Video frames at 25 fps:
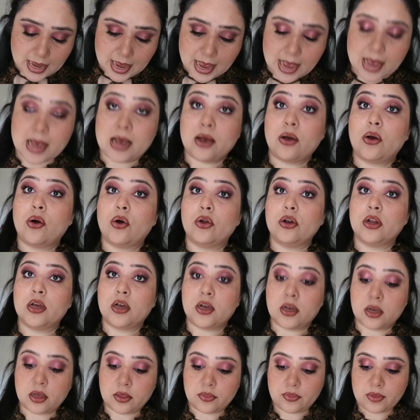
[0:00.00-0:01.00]
How on
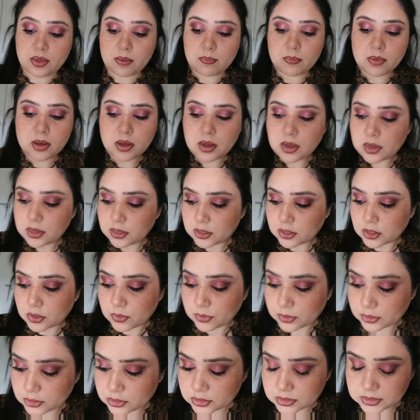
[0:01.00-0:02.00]
earth am I
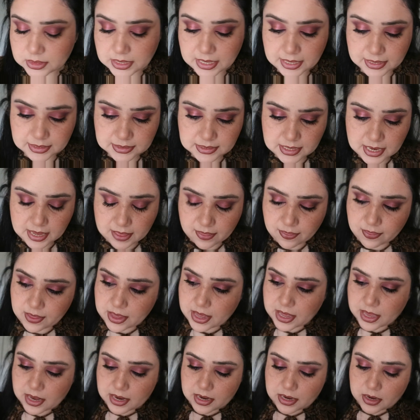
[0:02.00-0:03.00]
going to select? And
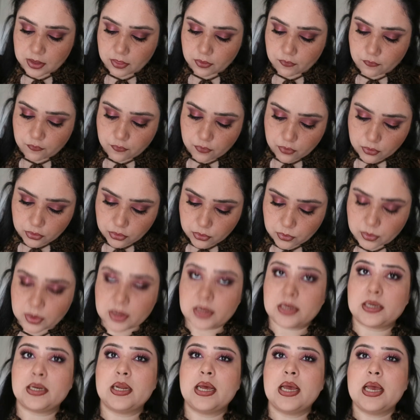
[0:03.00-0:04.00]
then the fourth
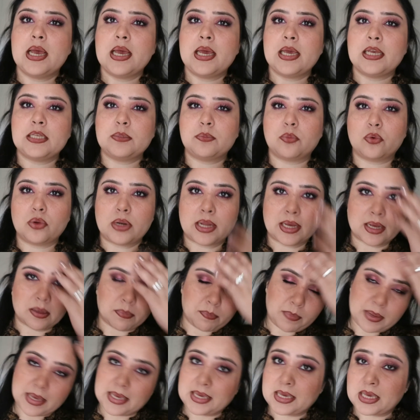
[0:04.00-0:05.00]
one is more like a
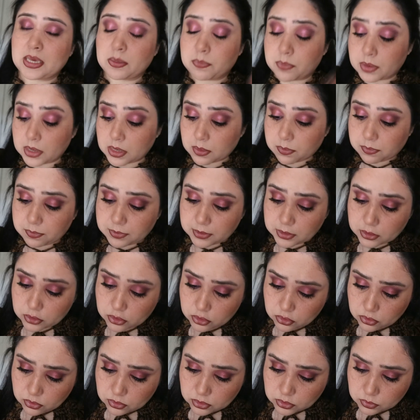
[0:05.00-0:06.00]
pinky purpley
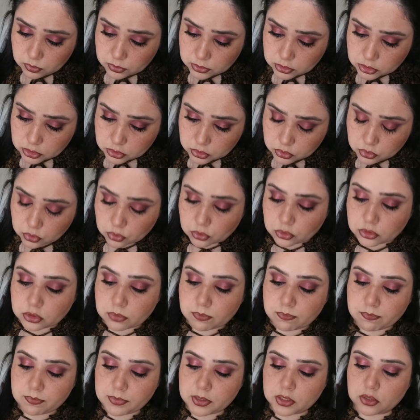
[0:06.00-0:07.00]
nude, which is called
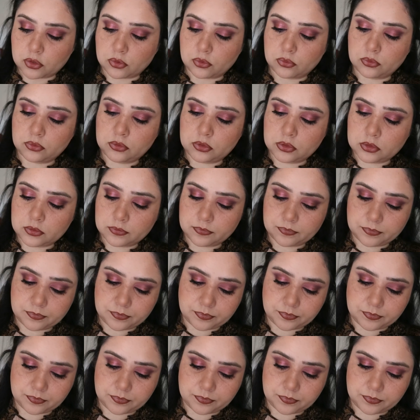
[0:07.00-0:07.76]
Muse.